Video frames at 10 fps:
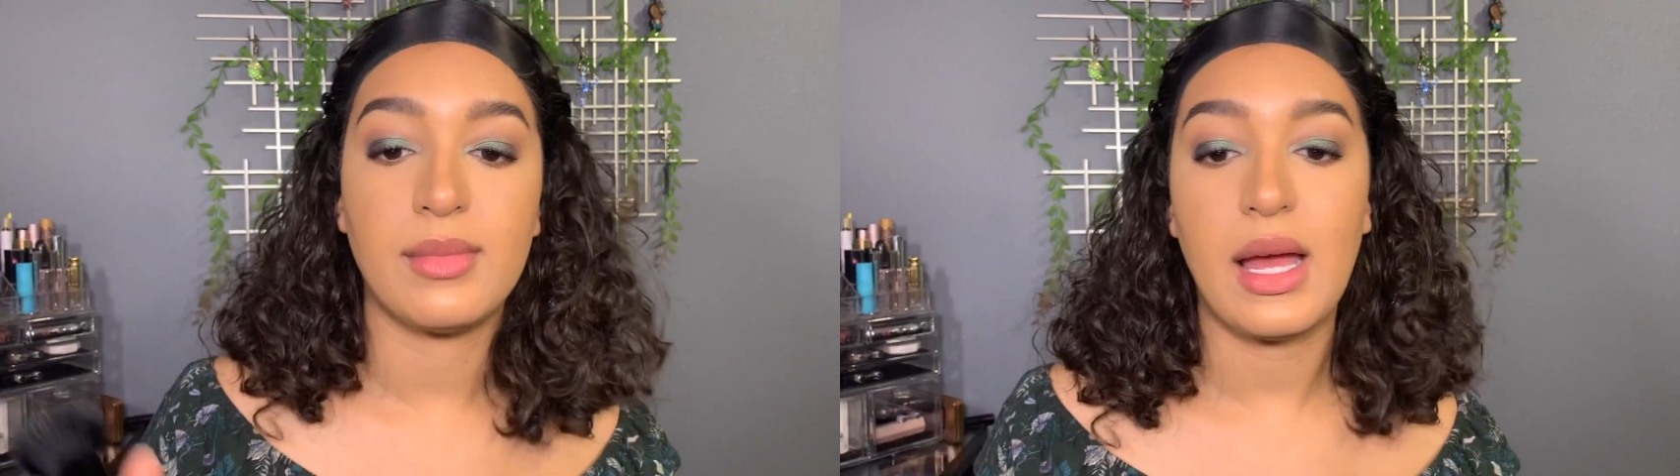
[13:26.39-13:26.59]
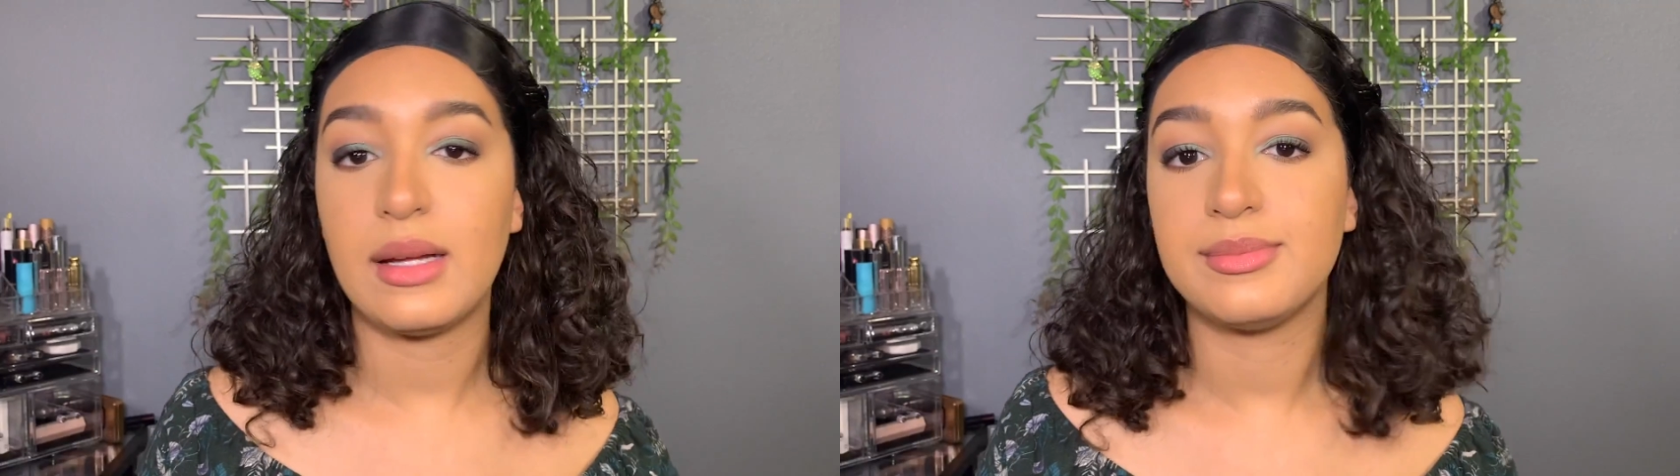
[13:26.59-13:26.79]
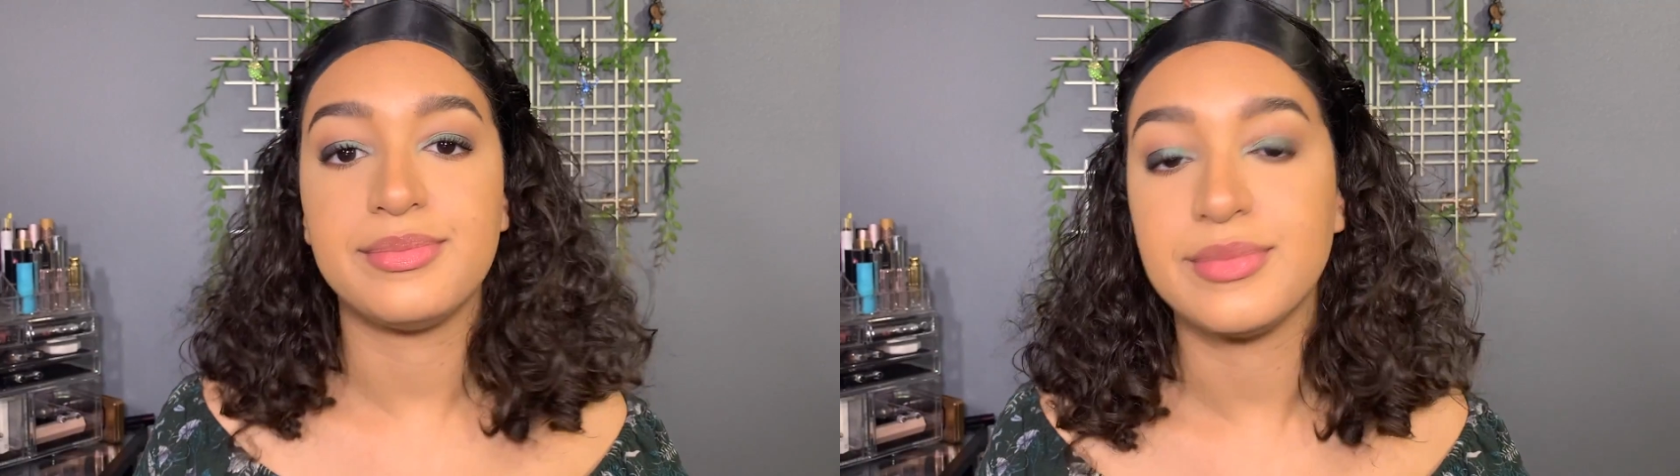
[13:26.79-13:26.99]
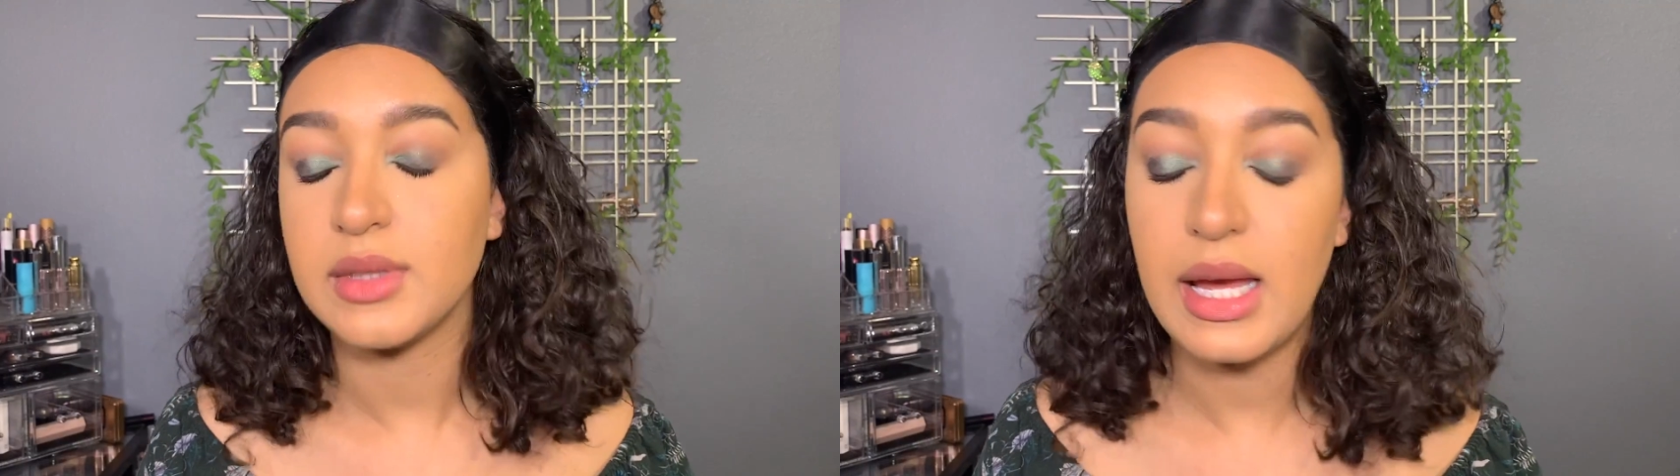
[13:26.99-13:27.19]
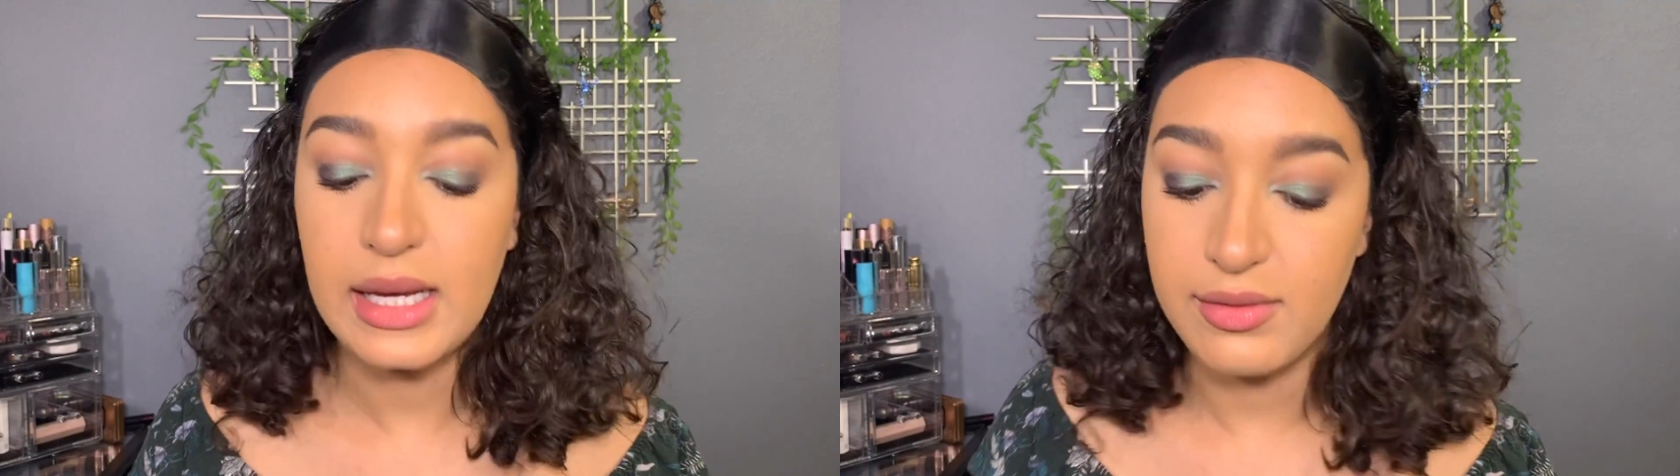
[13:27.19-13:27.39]

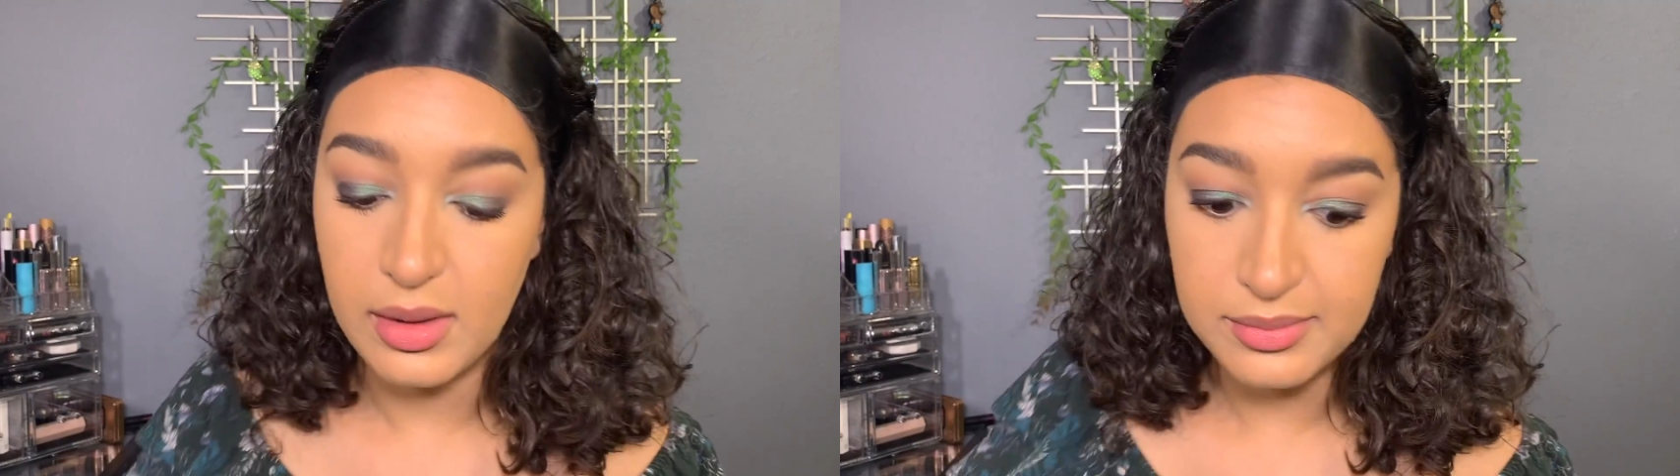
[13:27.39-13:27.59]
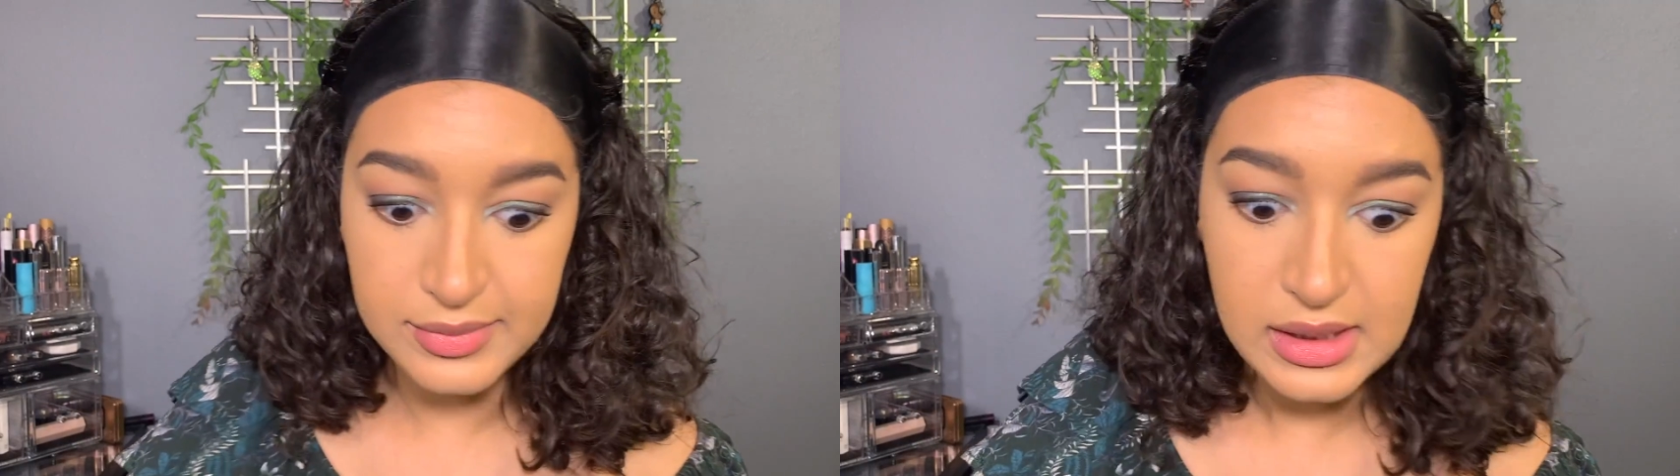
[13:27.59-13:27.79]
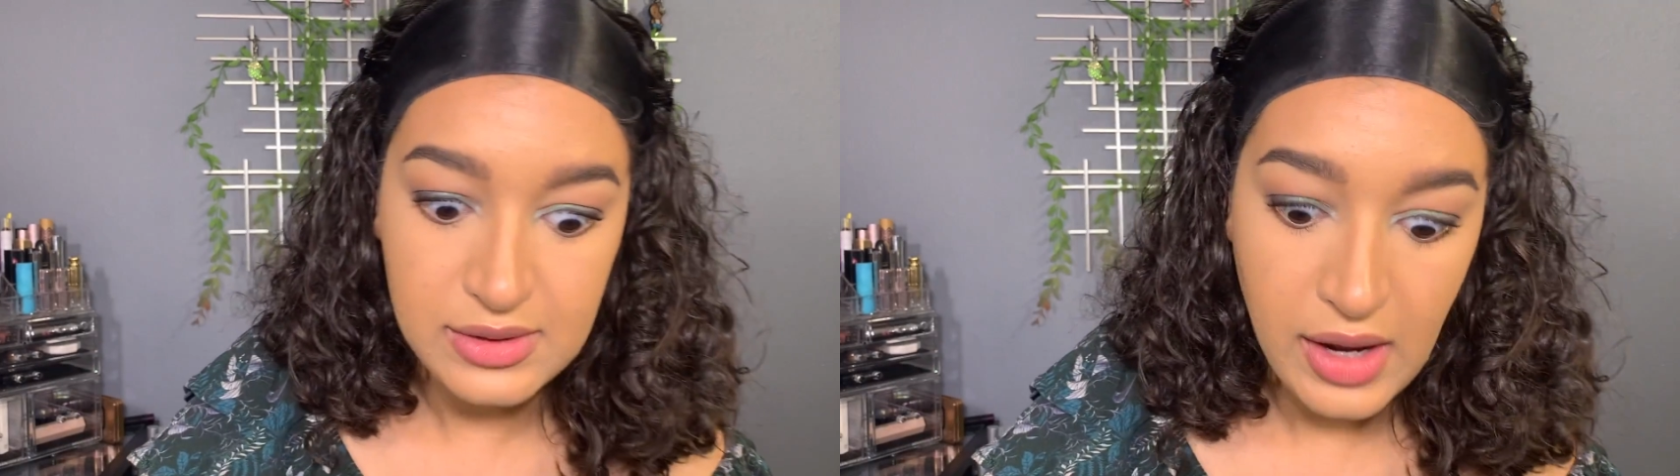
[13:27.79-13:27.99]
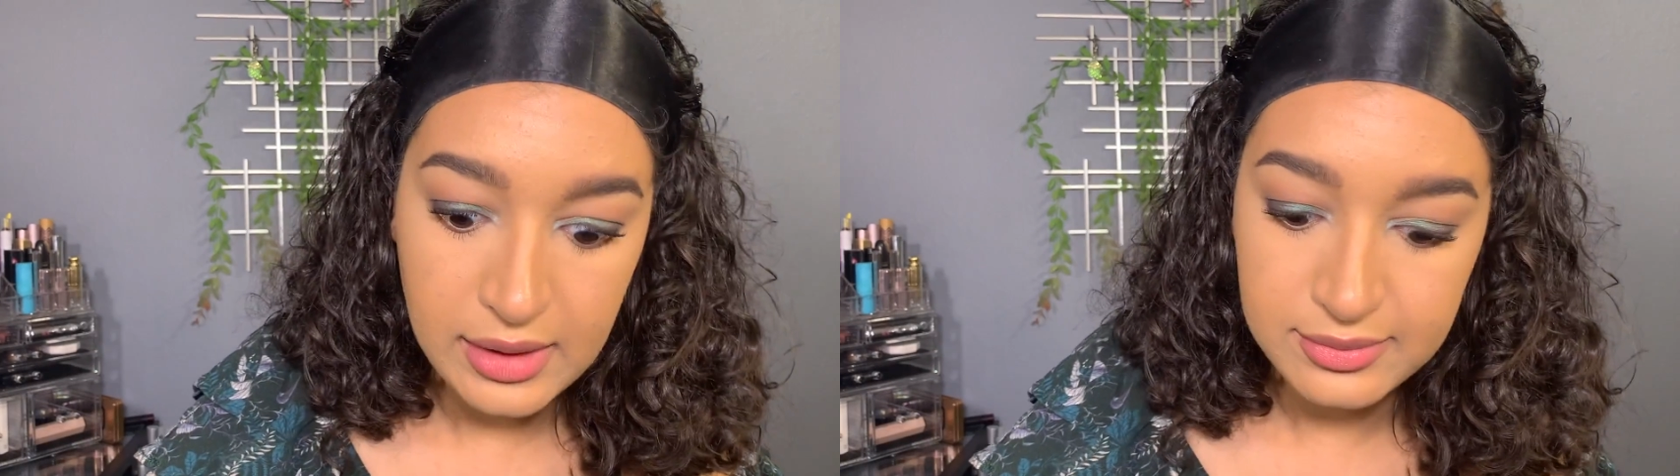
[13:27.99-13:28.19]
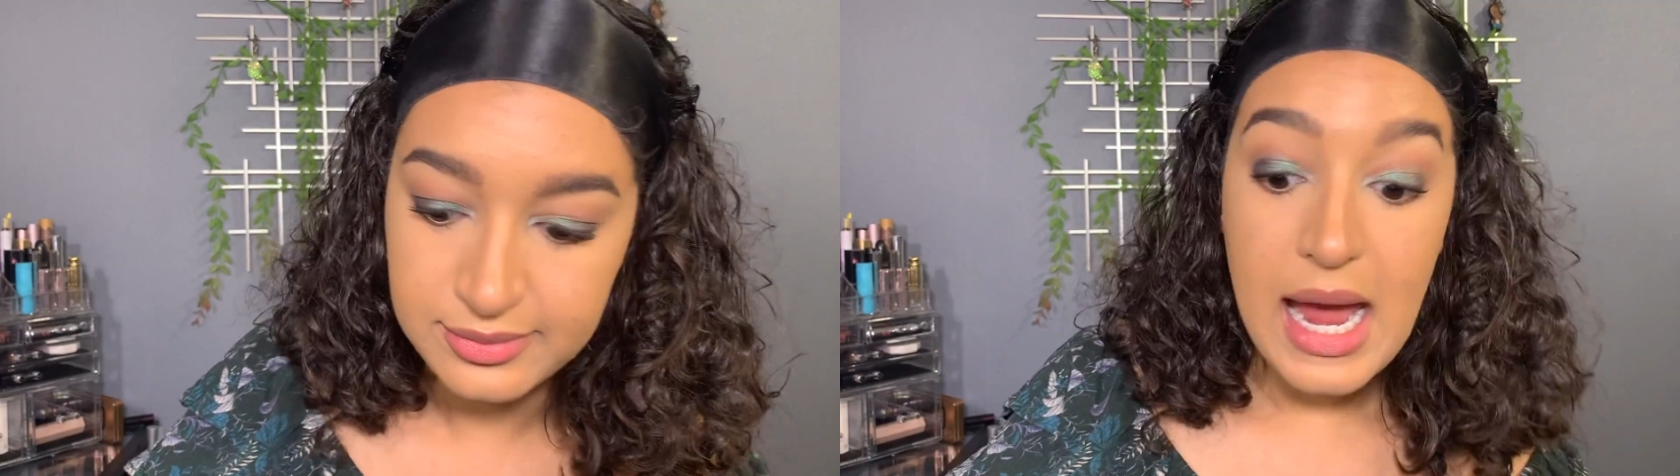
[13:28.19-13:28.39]
I give up, it's fine.